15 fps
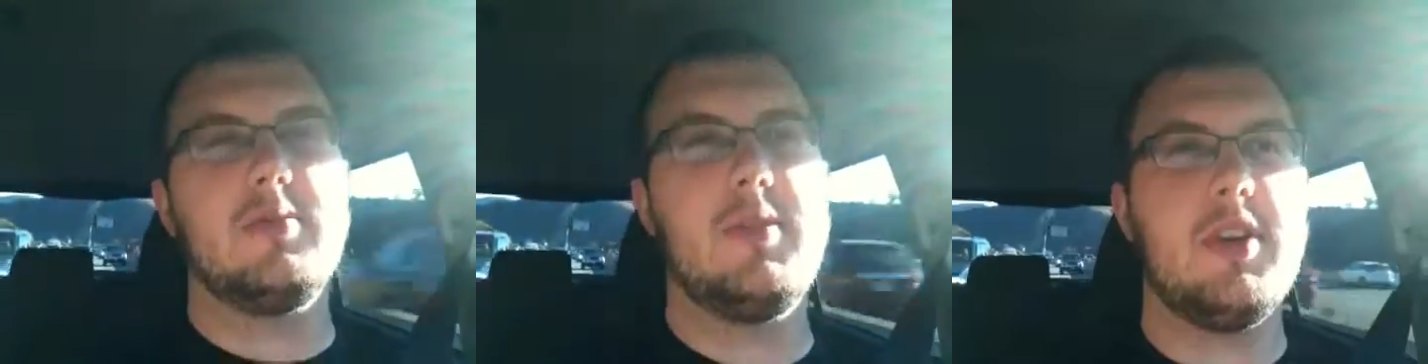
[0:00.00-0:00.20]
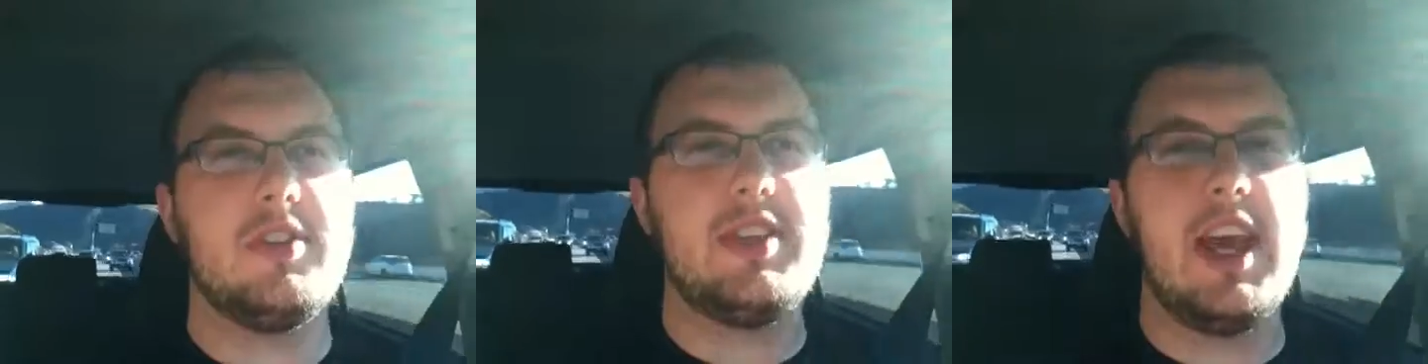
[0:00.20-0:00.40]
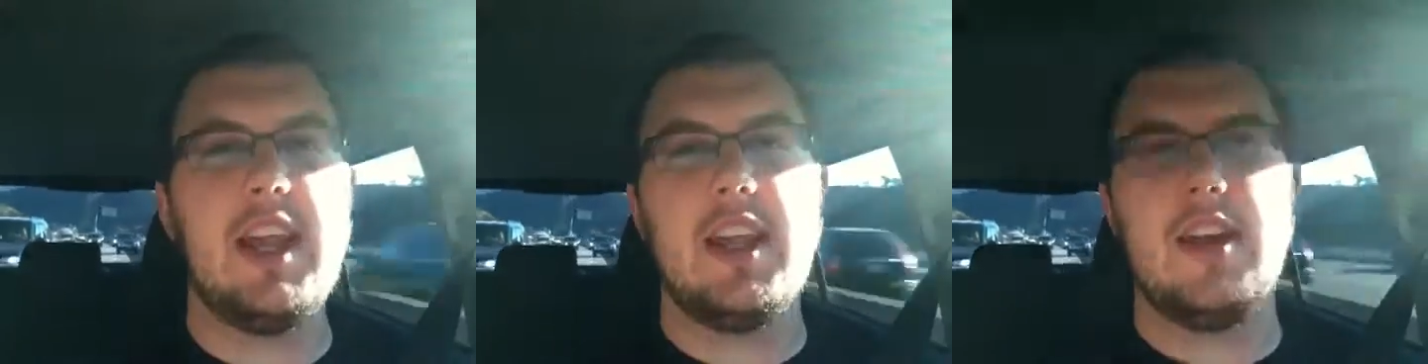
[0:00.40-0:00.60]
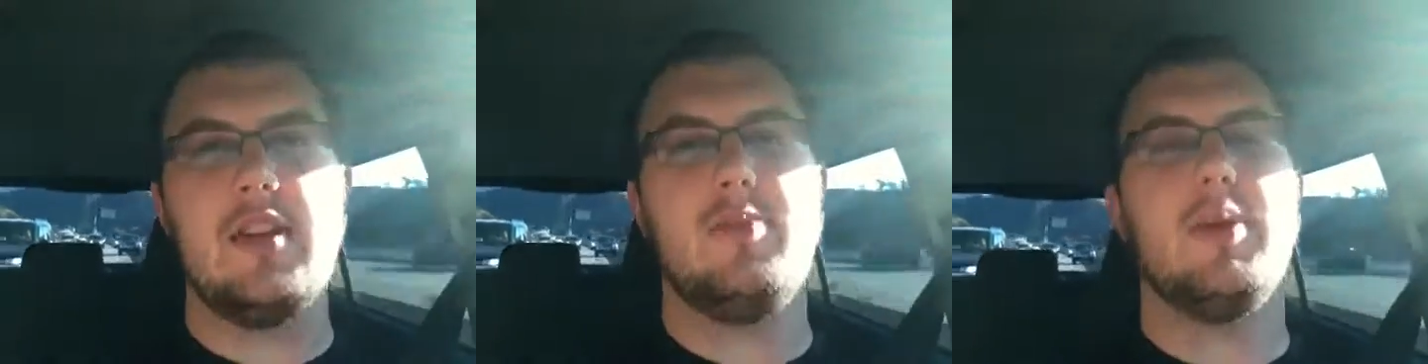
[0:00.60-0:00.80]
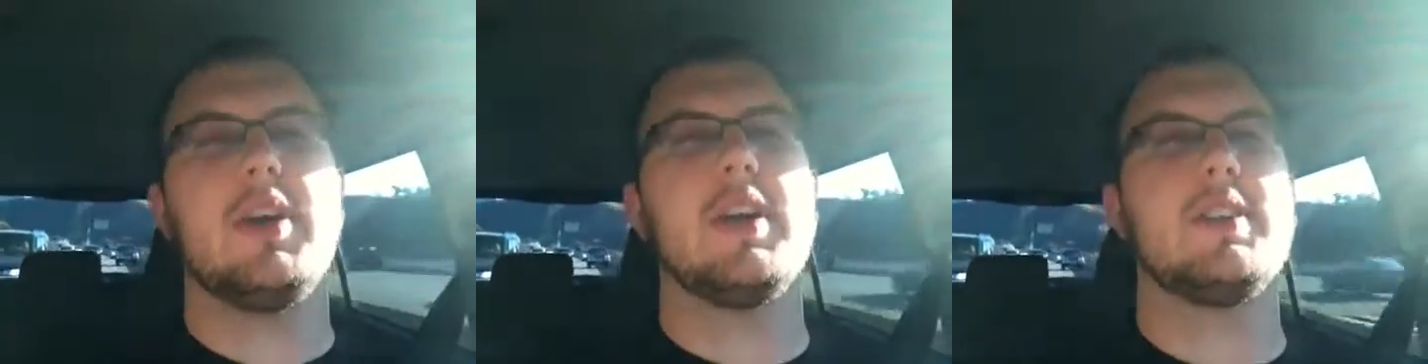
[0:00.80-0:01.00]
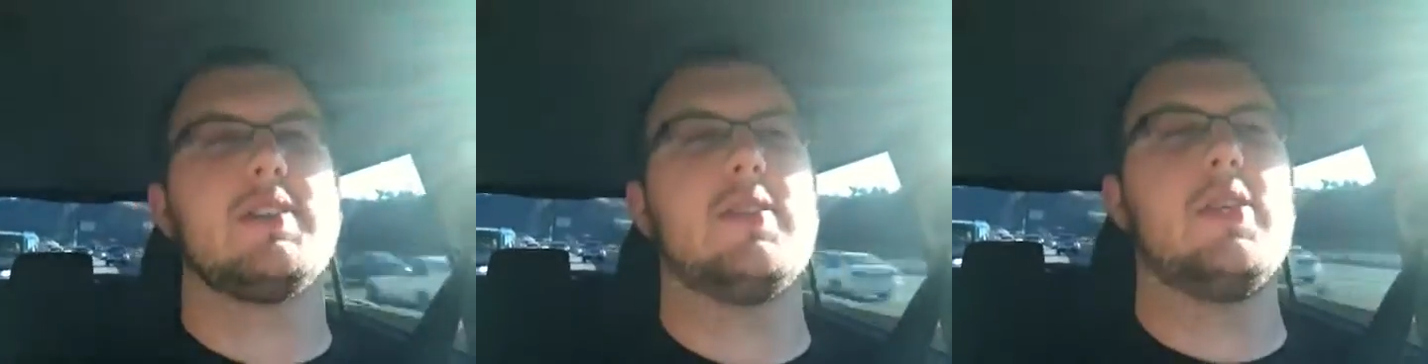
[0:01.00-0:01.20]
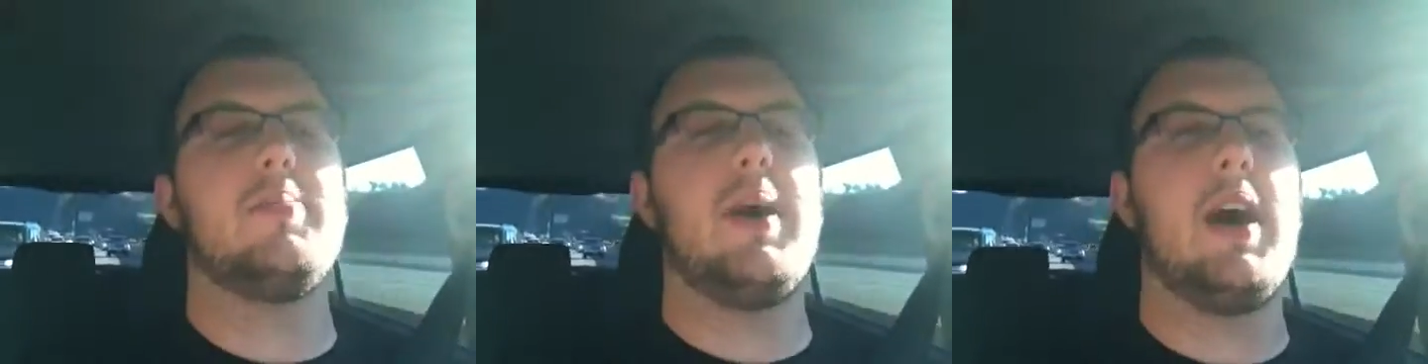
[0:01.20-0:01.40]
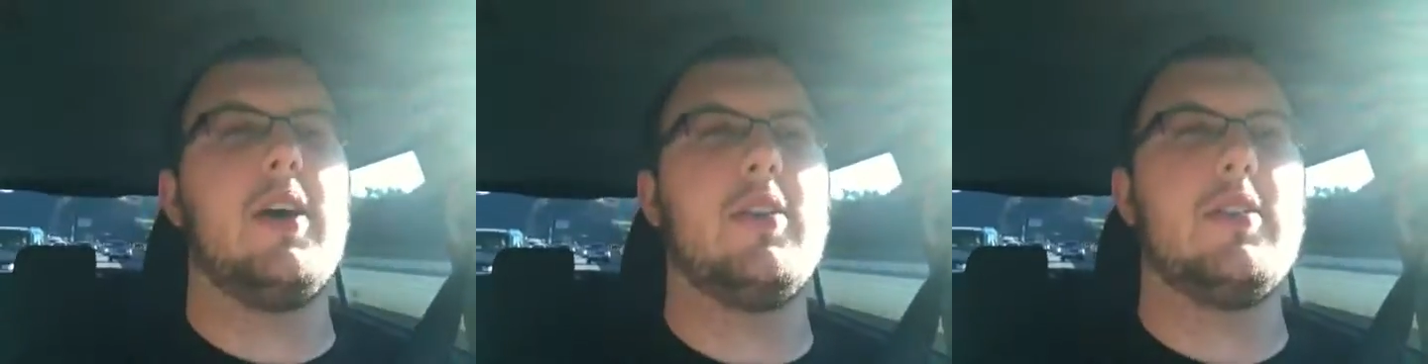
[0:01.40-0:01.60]
they're dated because they're
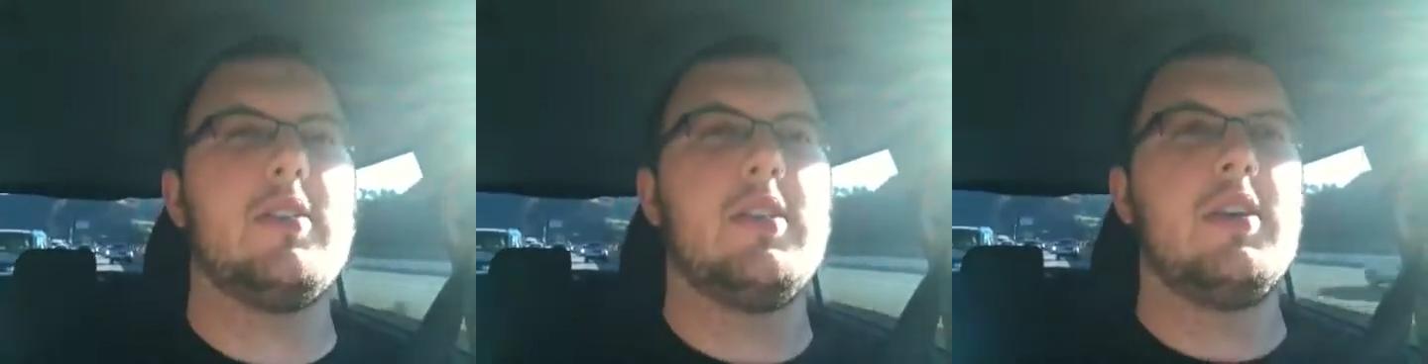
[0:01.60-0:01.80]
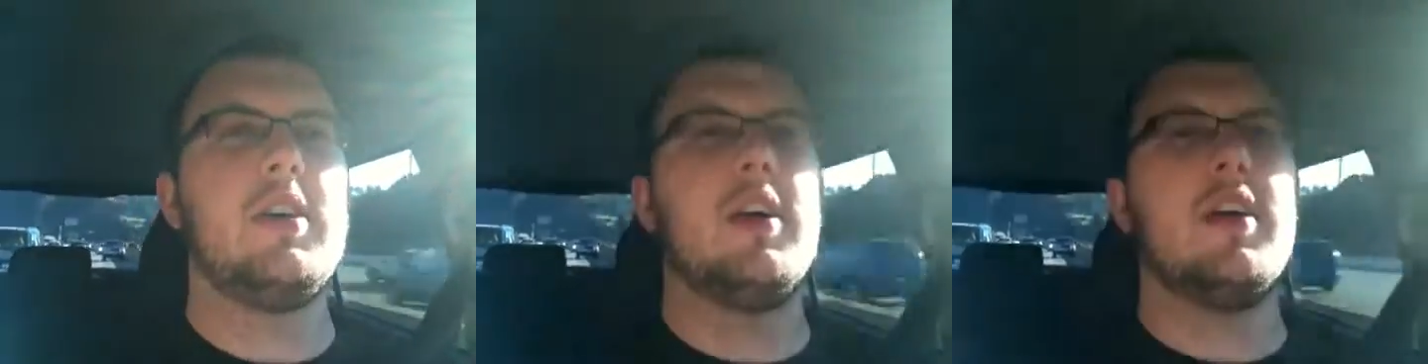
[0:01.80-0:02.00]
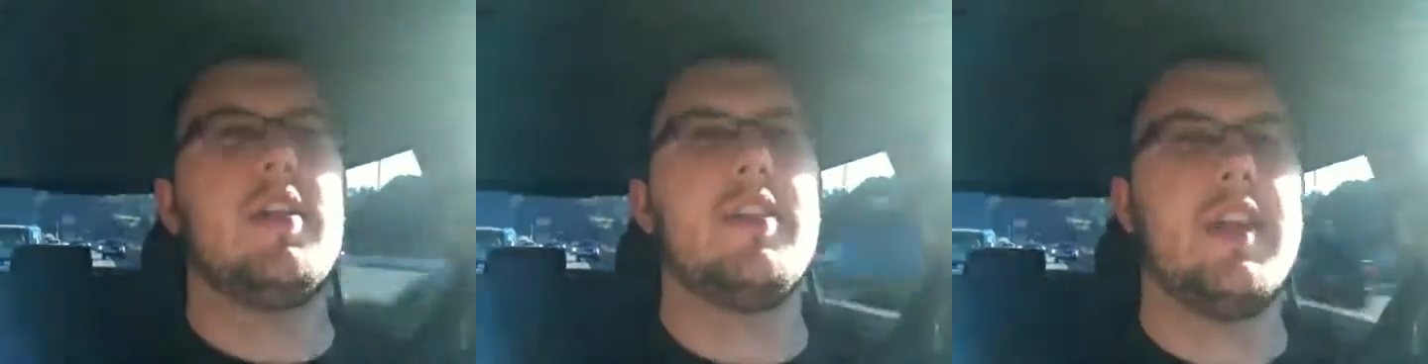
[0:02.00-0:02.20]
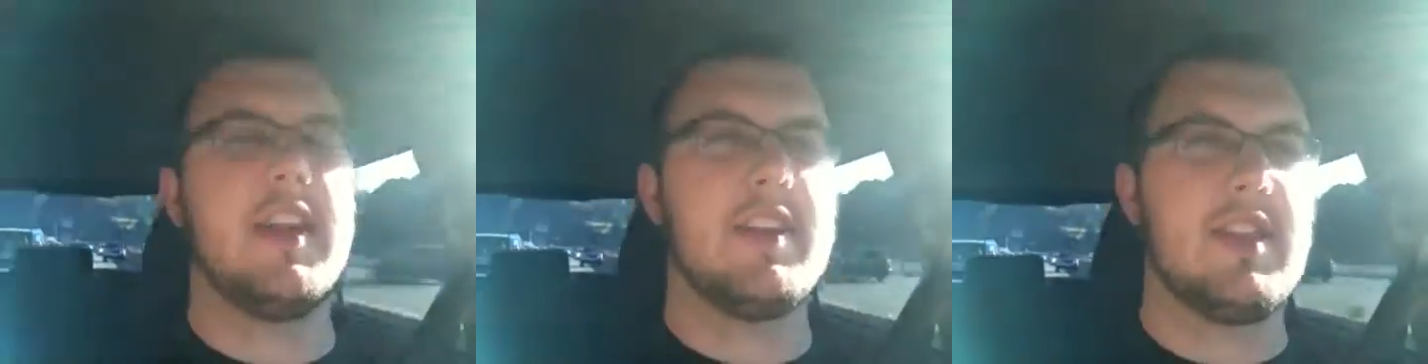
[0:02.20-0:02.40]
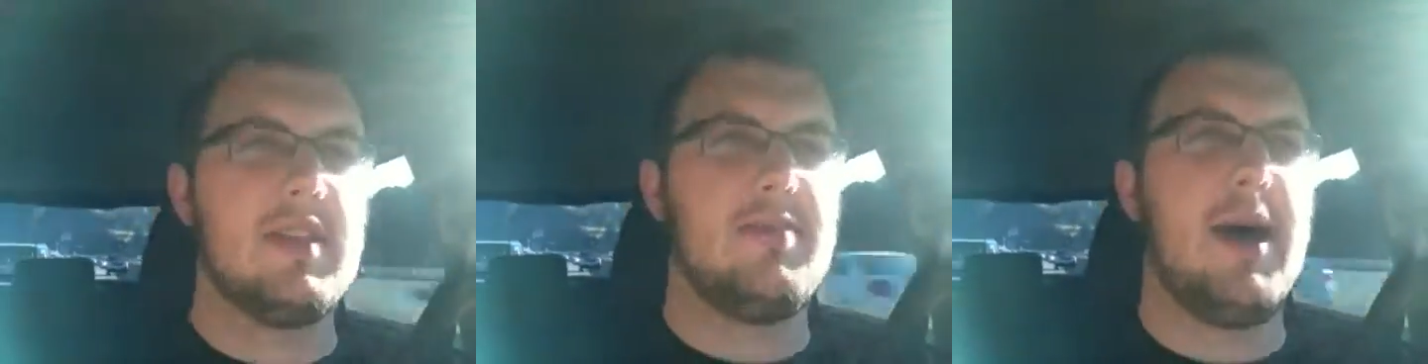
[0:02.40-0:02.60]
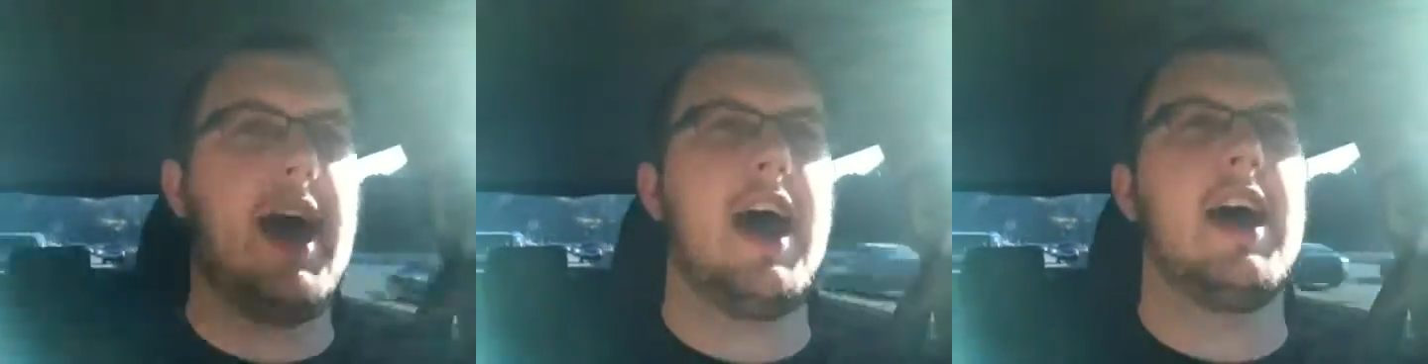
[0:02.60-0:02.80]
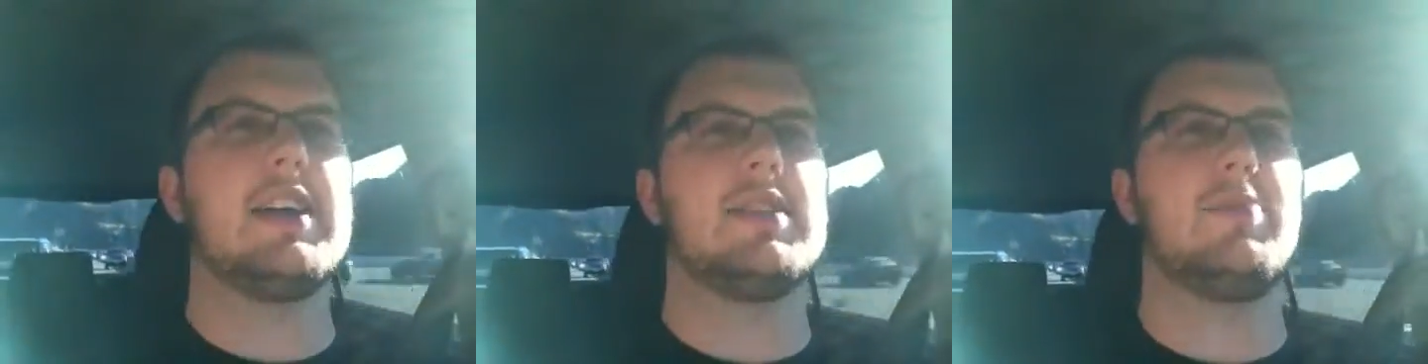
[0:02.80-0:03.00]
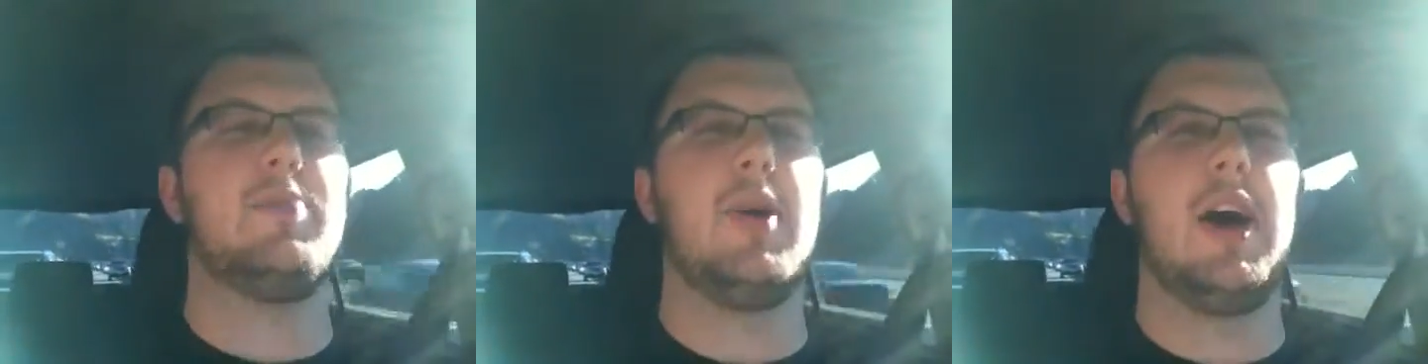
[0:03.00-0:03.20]
about things in the
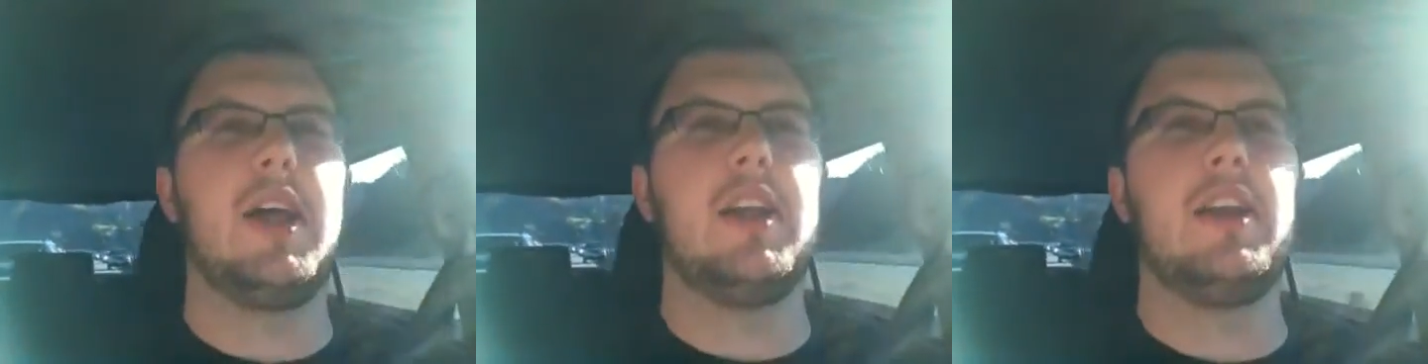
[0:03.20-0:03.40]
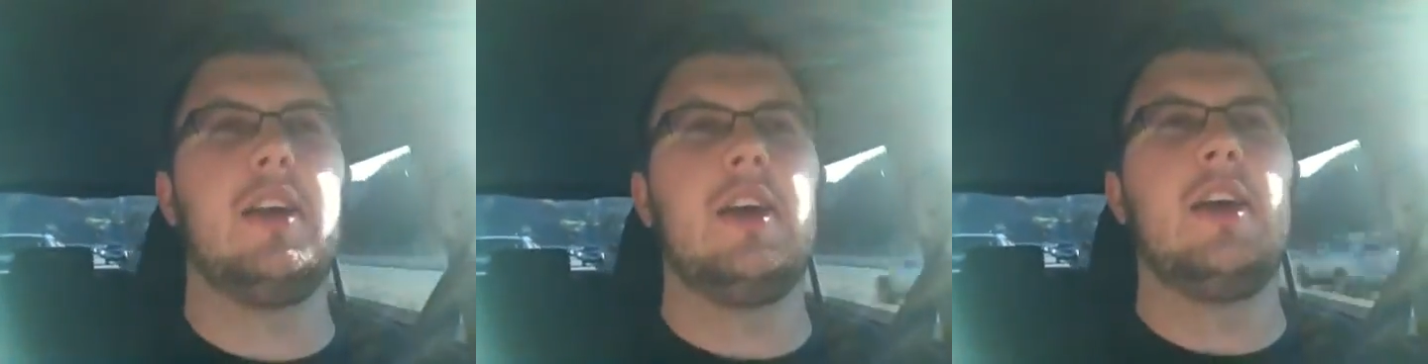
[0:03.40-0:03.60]
past, but